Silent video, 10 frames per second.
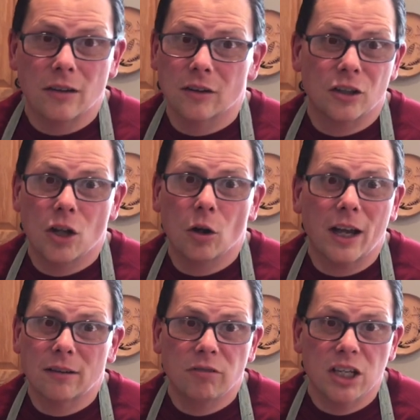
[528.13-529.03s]
They're no
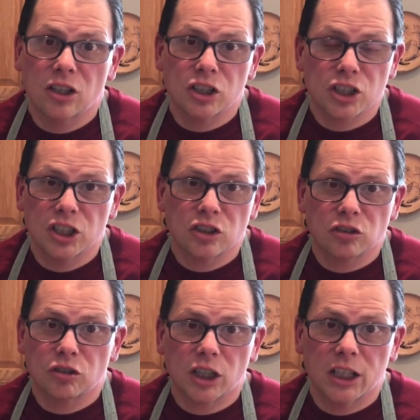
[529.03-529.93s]
like Wiener
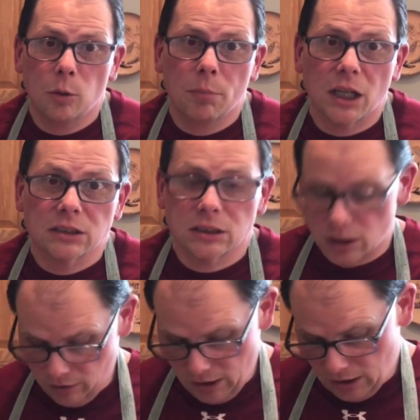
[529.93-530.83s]
Schnitzel or Kielbasa
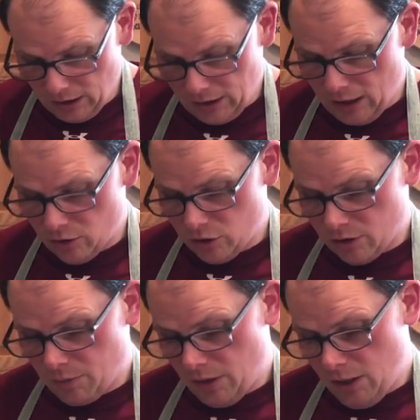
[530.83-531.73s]
or anything like that. They're just
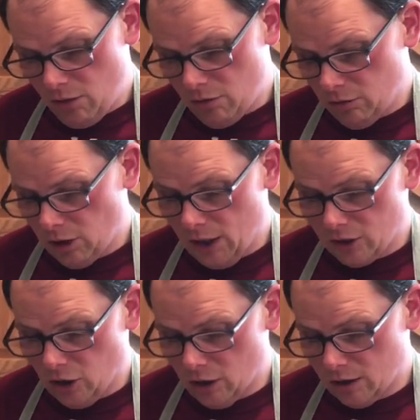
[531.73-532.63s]
plain old hot
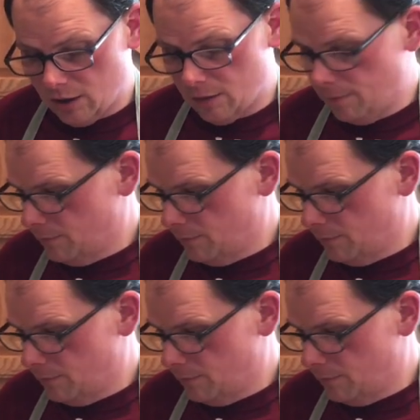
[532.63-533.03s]
dogs.